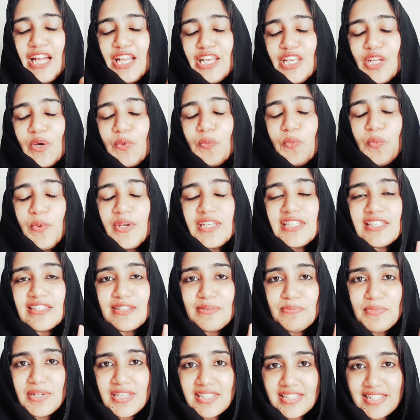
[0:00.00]
Now
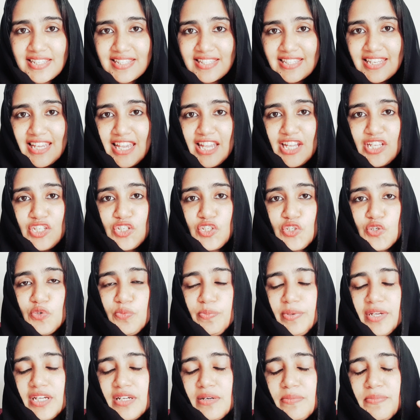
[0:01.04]
wisdom is a stage you
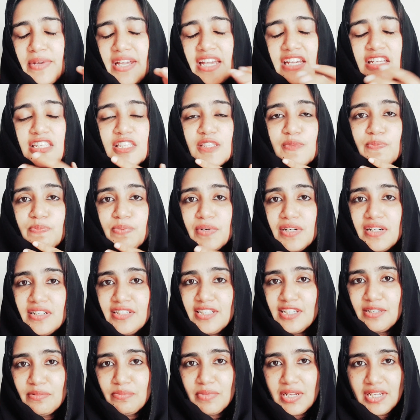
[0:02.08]
become expert
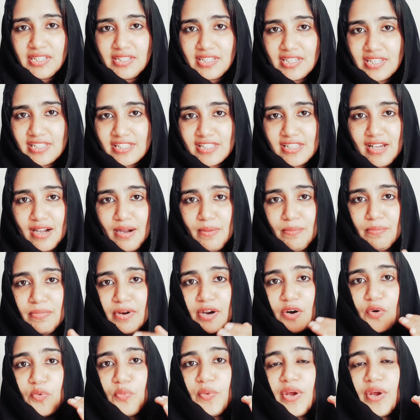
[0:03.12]
in making sambar,